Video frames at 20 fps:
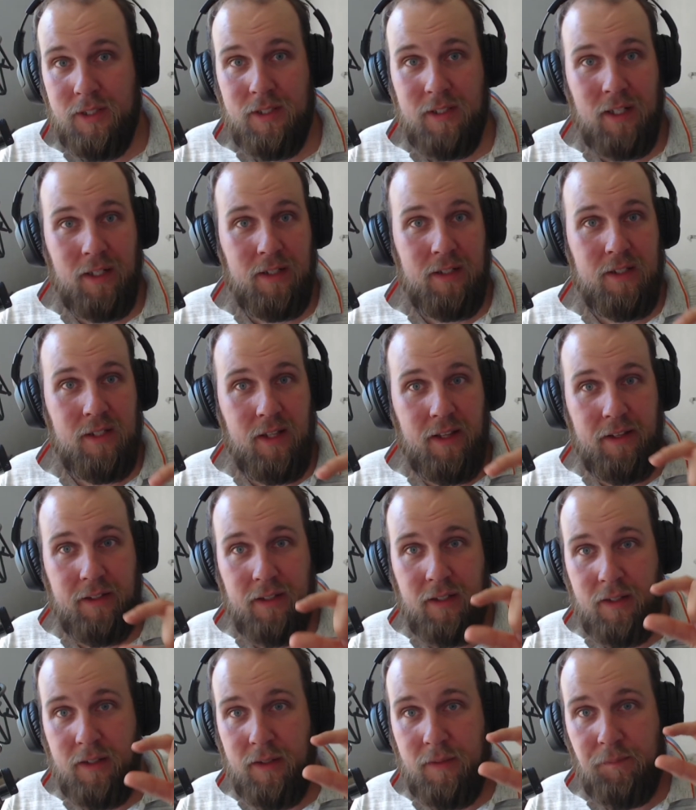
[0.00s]
Then it's like
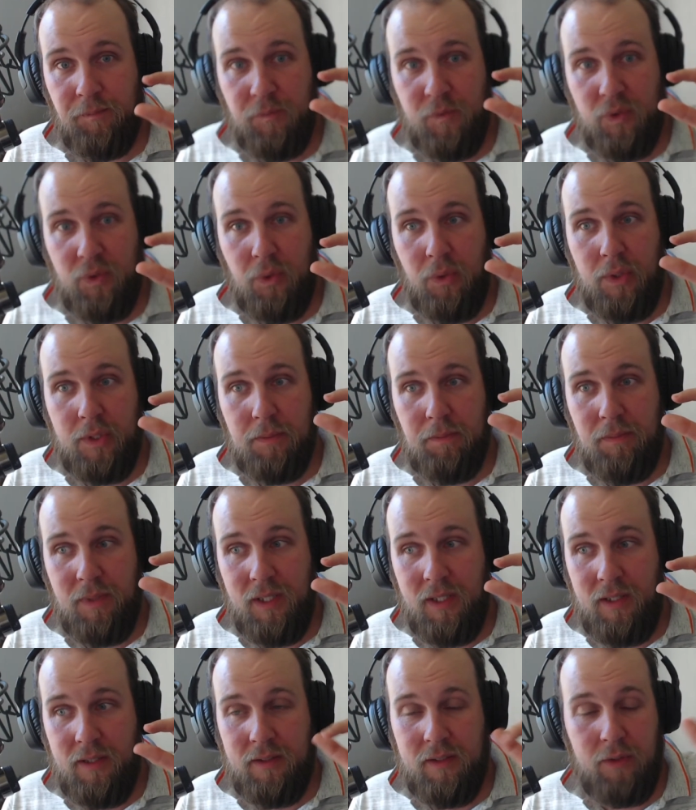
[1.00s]
a
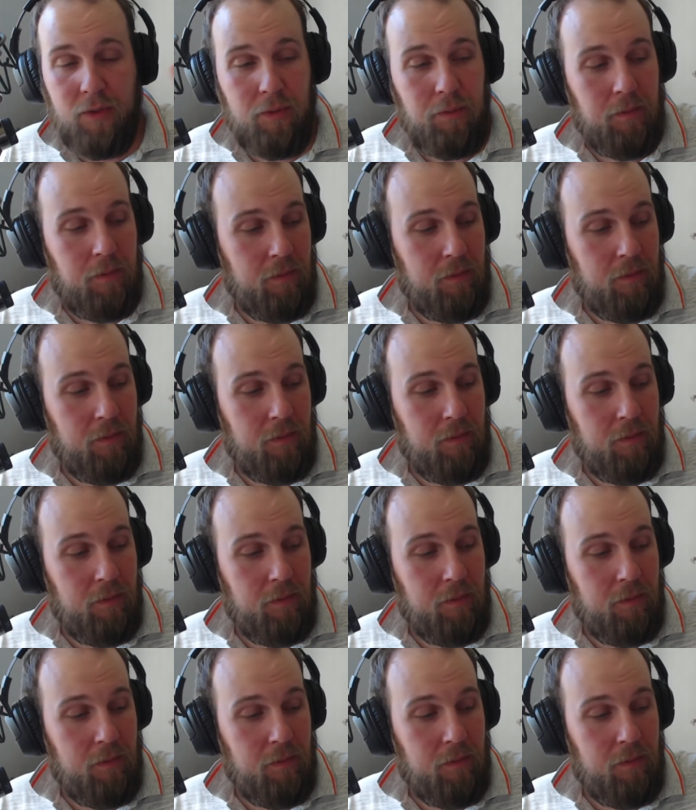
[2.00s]
USB that you